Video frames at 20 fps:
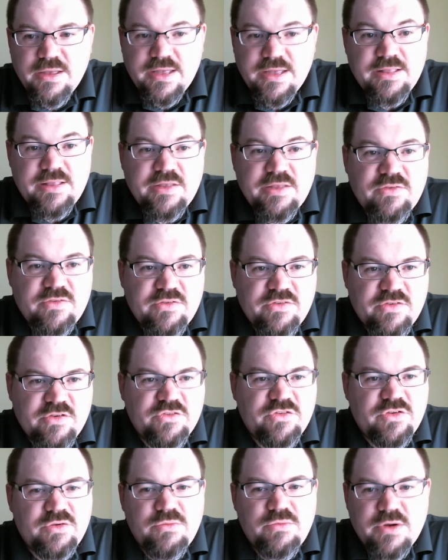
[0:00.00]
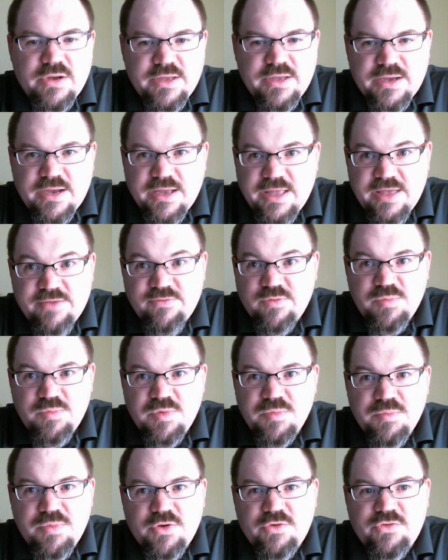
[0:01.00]
and that's essentially why I haven't
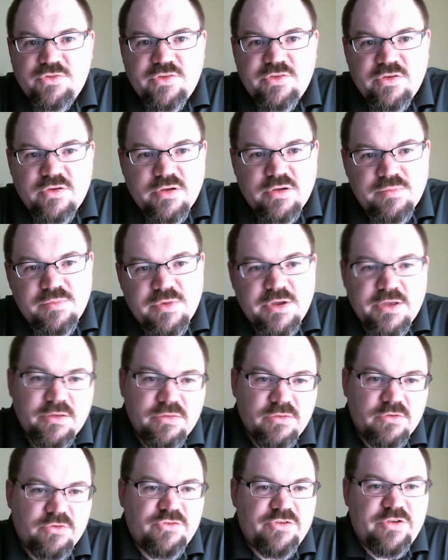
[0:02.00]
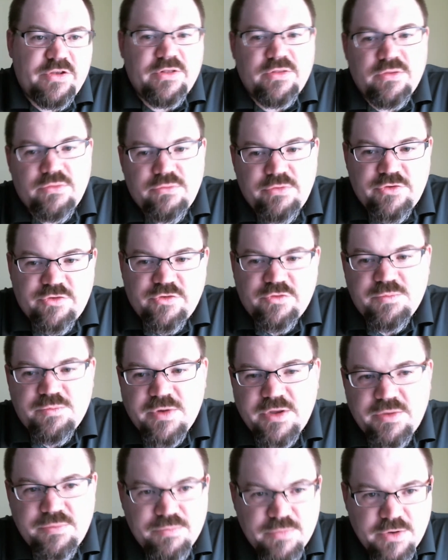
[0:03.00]
been posting on my other channel, which is
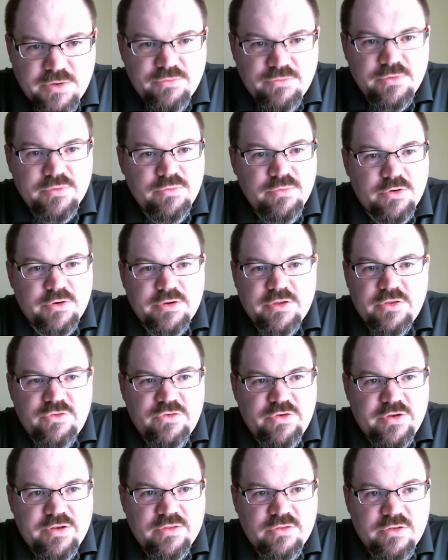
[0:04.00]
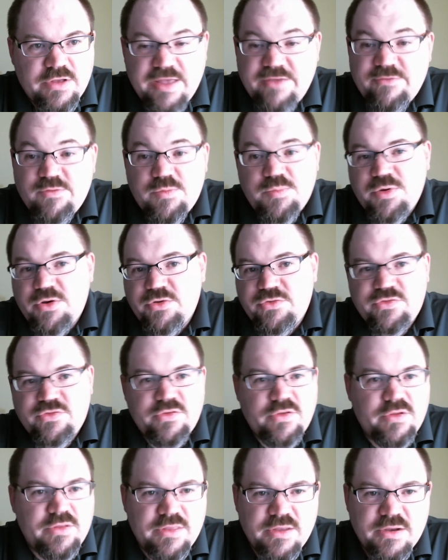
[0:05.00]
my woodworking channel. I haven't posted
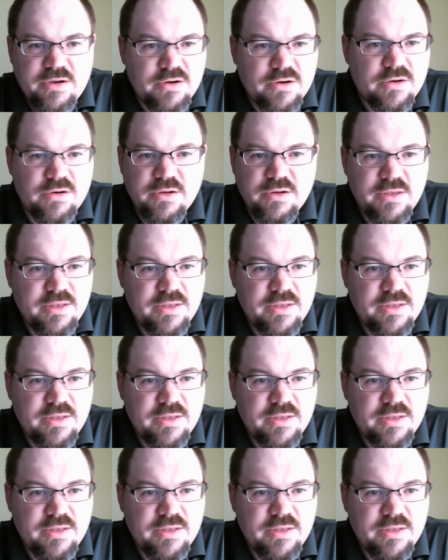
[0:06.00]
on there